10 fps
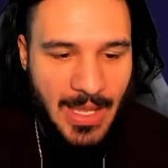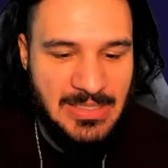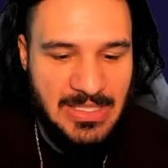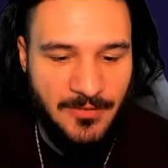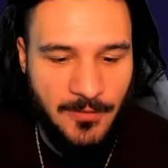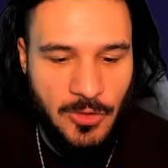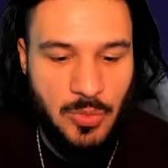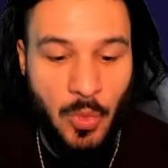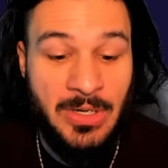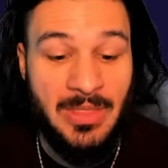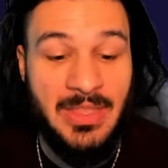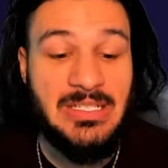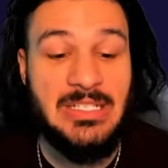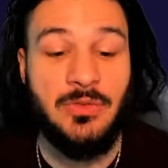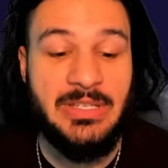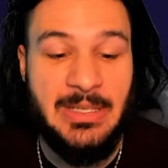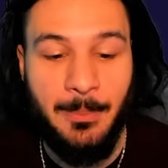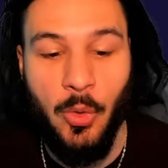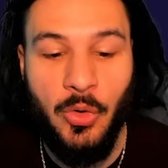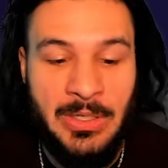as the first one. This is really
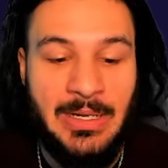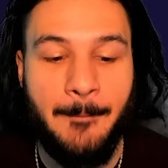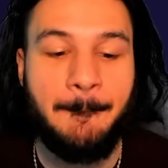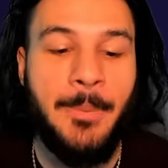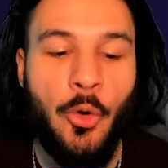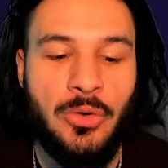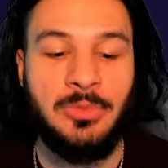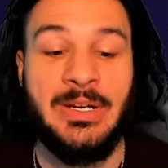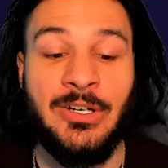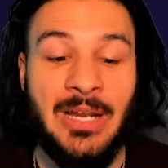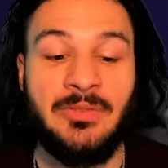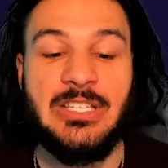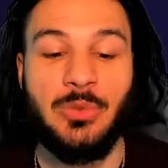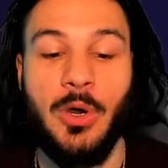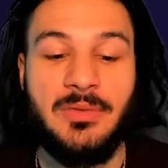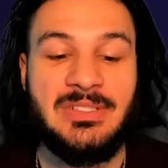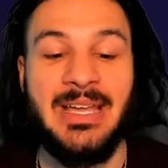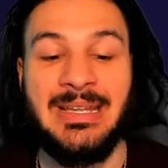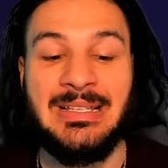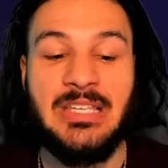important. Bone Breaker. Every 12
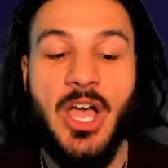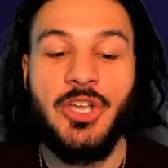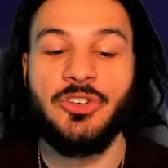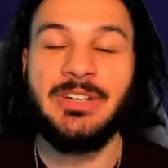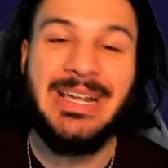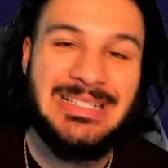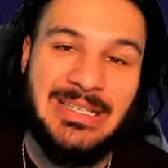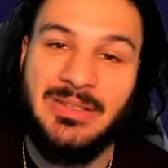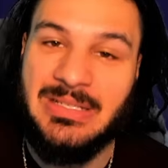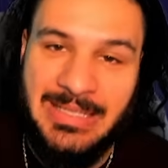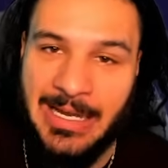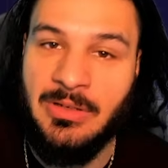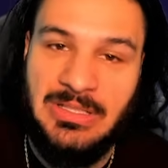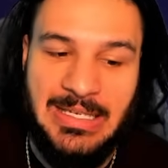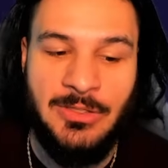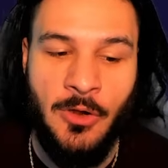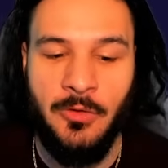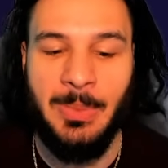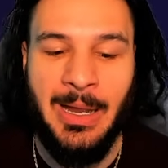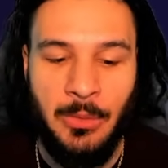seconds, your next skill is guaranteed to
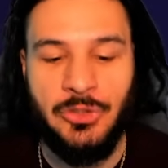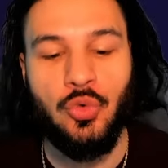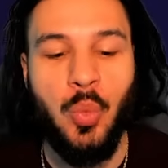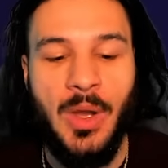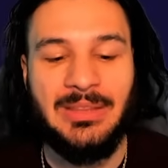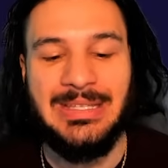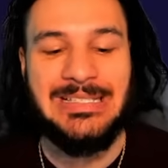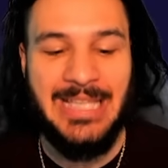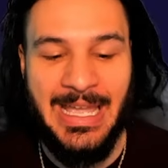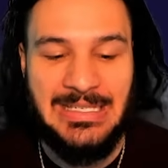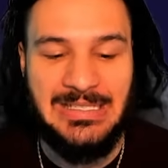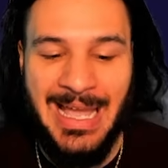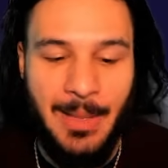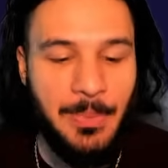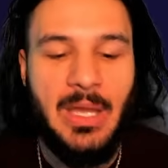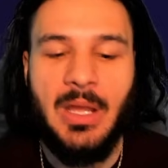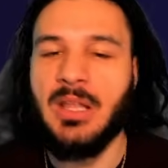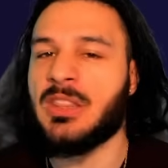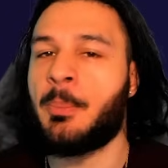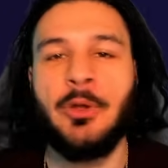overpower. You want this ASAP.
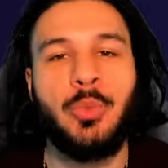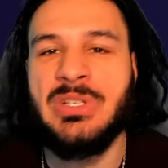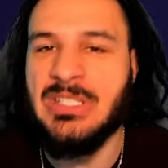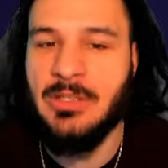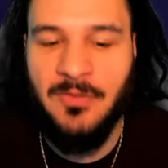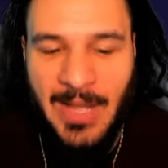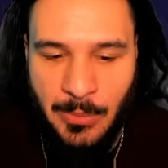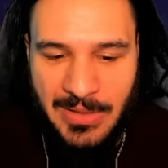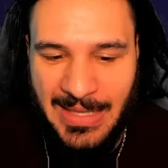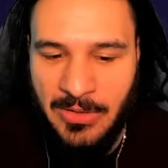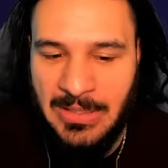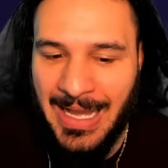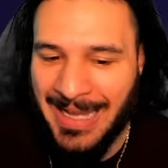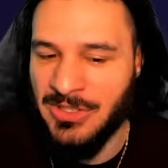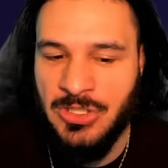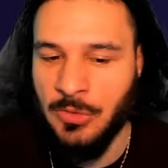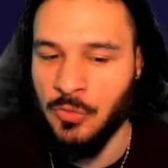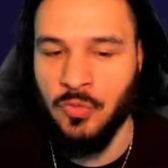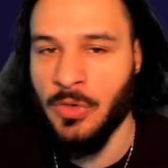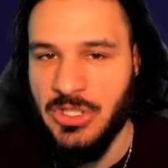The build was still fine without it. I just
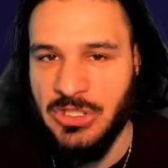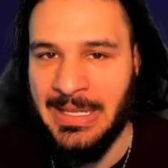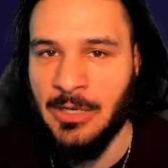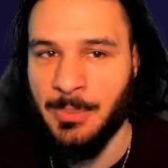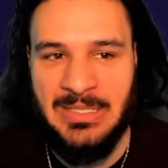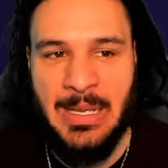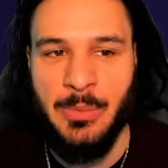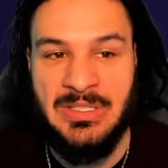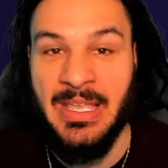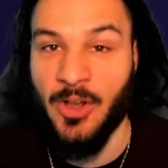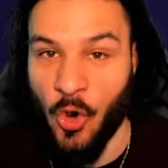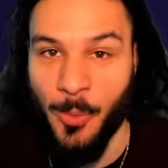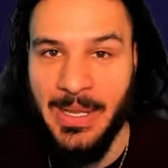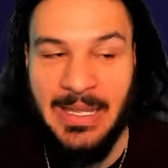rushed there because I was like, oh my